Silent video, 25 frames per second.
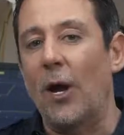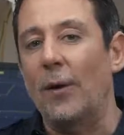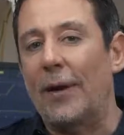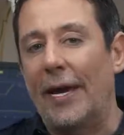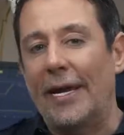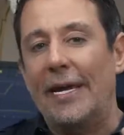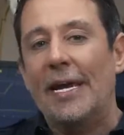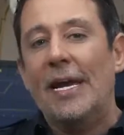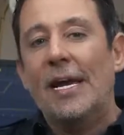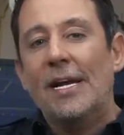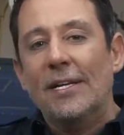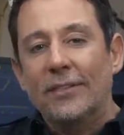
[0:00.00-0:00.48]

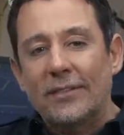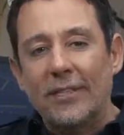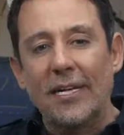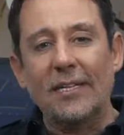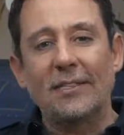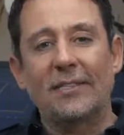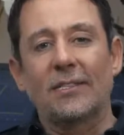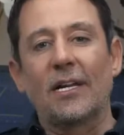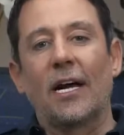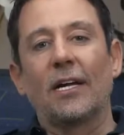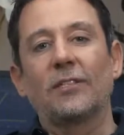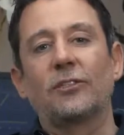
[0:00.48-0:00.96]
Okay, so
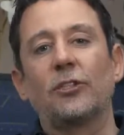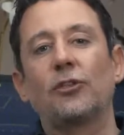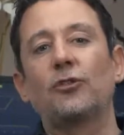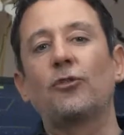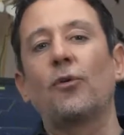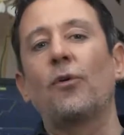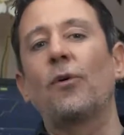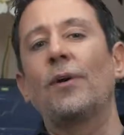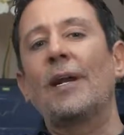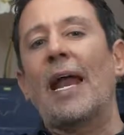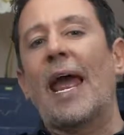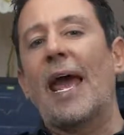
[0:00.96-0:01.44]
let's start. To
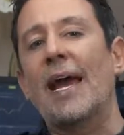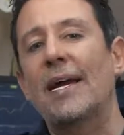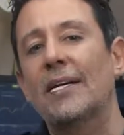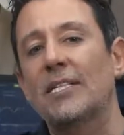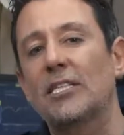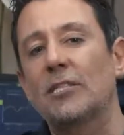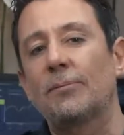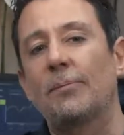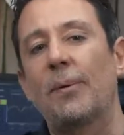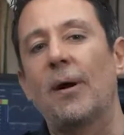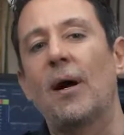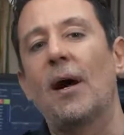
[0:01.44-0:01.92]
draw an
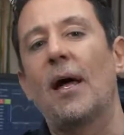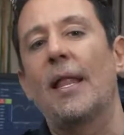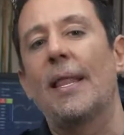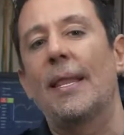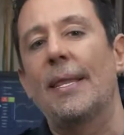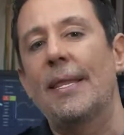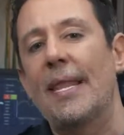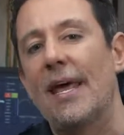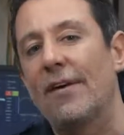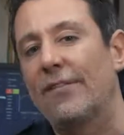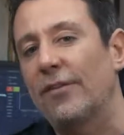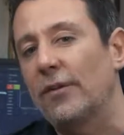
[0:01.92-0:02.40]
expert
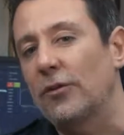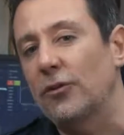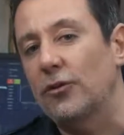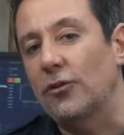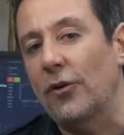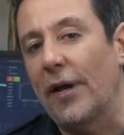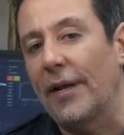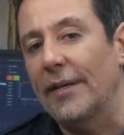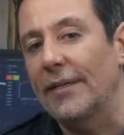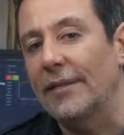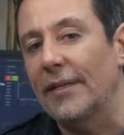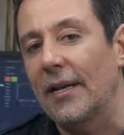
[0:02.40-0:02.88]
level
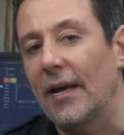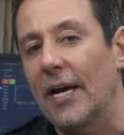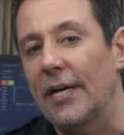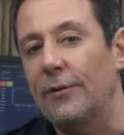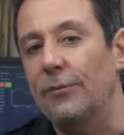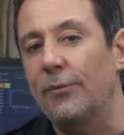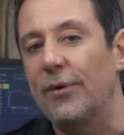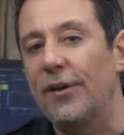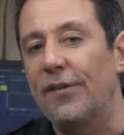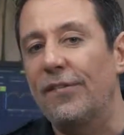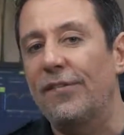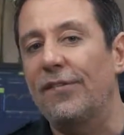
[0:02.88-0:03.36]
trend
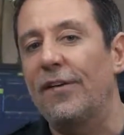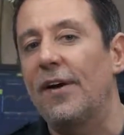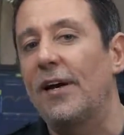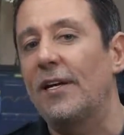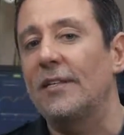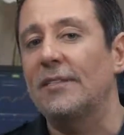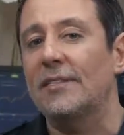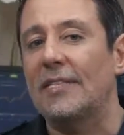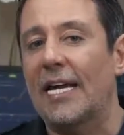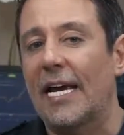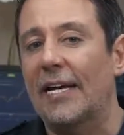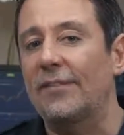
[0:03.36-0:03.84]
line, we
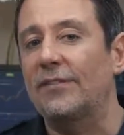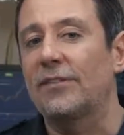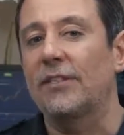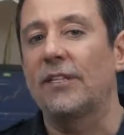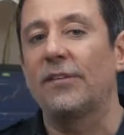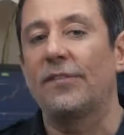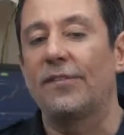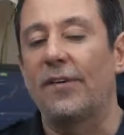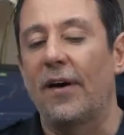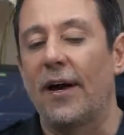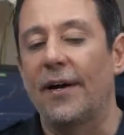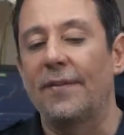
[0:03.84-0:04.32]
first have to
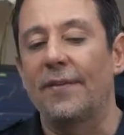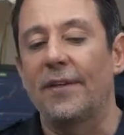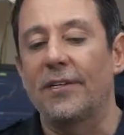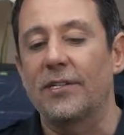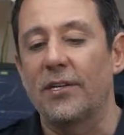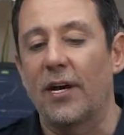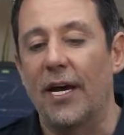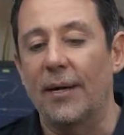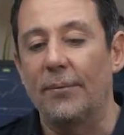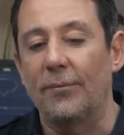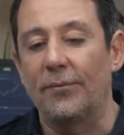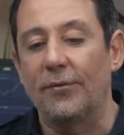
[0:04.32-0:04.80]
define the
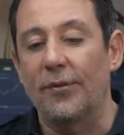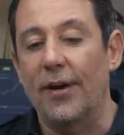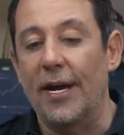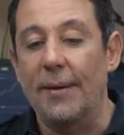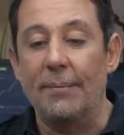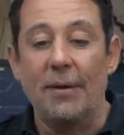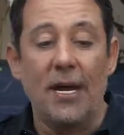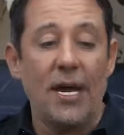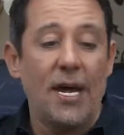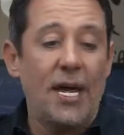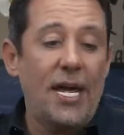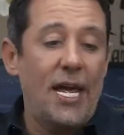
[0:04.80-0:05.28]
time frame.